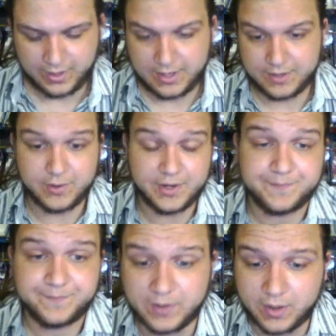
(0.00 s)

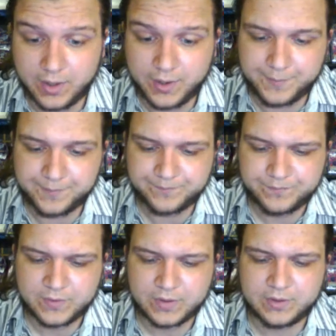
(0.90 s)
Anyway,
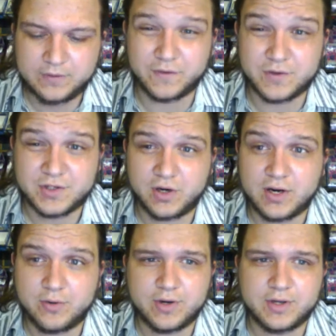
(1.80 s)
first
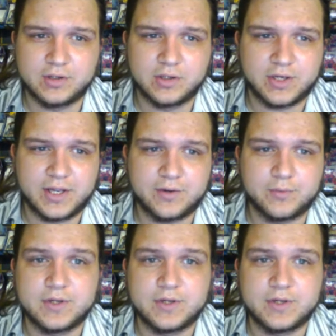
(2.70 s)
card I wanted to look at